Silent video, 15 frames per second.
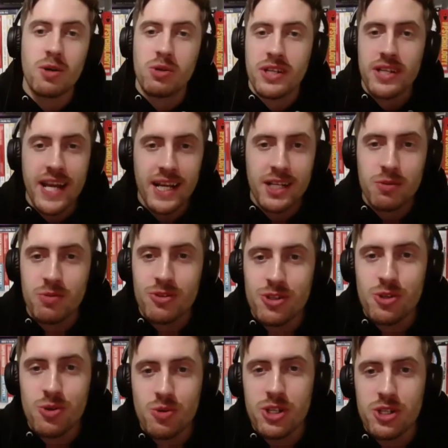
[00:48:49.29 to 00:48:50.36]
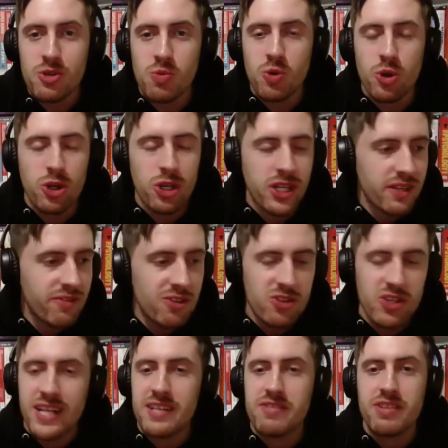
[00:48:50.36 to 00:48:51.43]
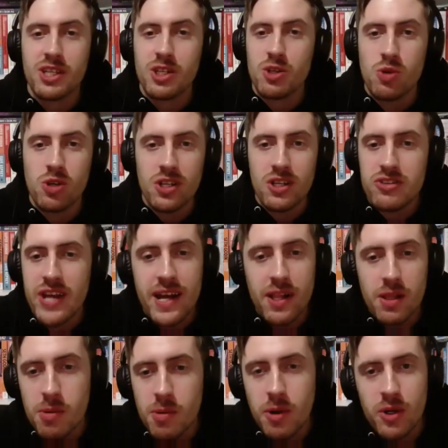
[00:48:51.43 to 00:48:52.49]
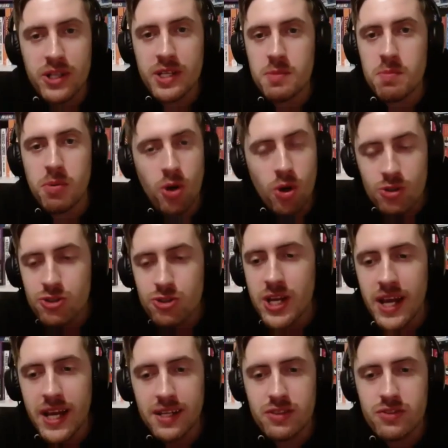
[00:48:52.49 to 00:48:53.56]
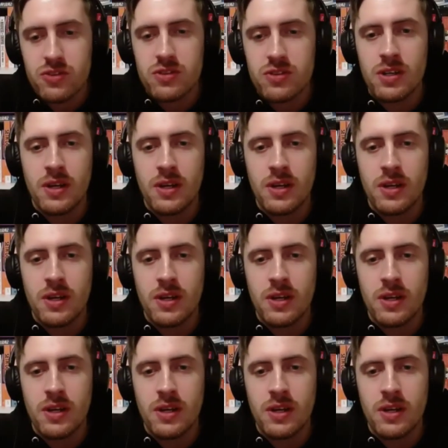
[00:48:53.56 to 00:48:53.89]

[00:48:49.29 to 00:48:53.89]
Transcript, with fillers: connect with you and your work? And if there's anything you want to tell them about, any projects?